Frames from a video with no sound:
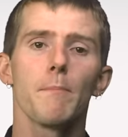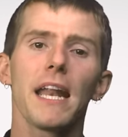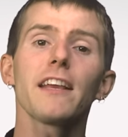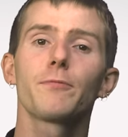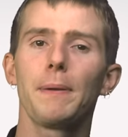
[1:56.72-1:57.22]

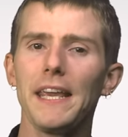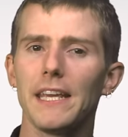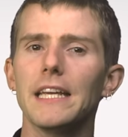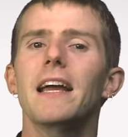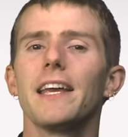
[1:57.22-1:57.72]
But
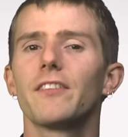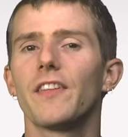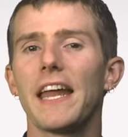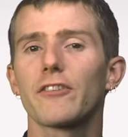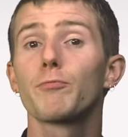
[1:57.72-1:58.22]
XP is
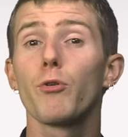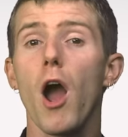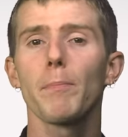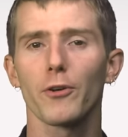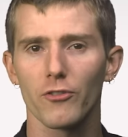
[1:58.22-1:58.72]
the next
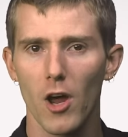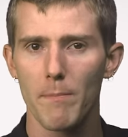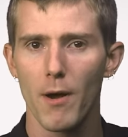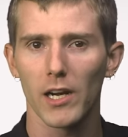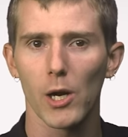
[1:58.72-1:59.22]
proper
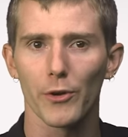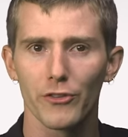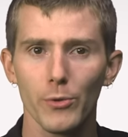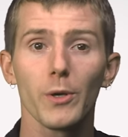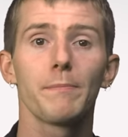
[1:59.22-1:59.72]
stop on our
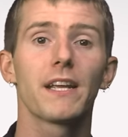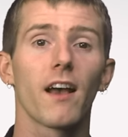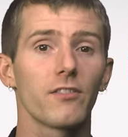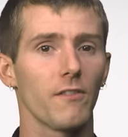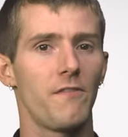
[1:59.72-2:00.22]
tour
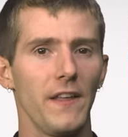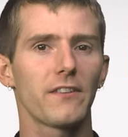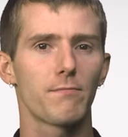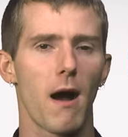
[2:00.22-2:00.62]
because of this